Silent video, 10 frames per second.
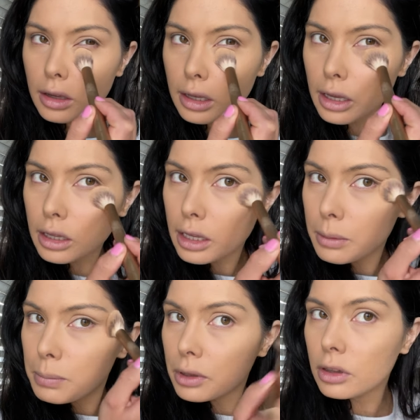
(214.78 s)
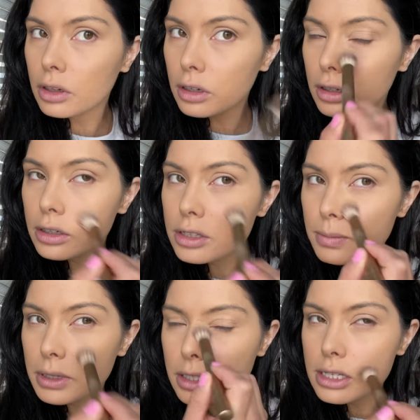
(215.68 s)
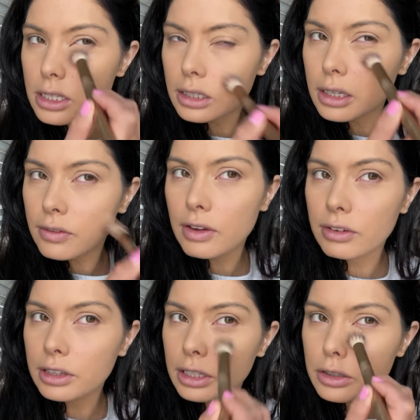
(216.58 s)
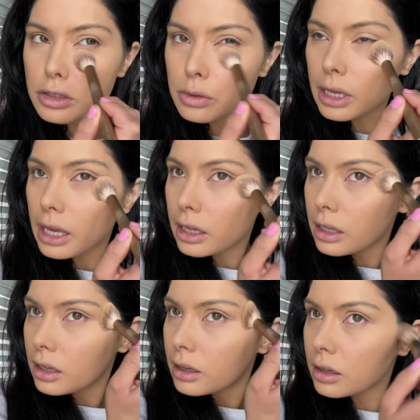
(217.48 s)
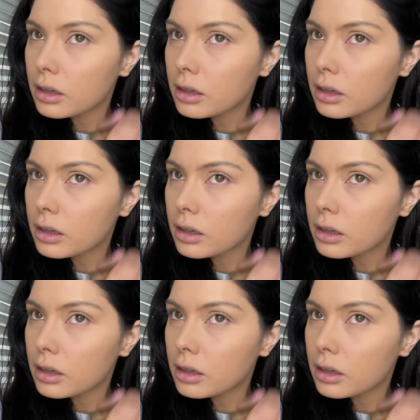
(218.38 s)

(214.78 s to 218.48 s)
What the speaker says: it like blurs, but doesn't leave everything too cakey.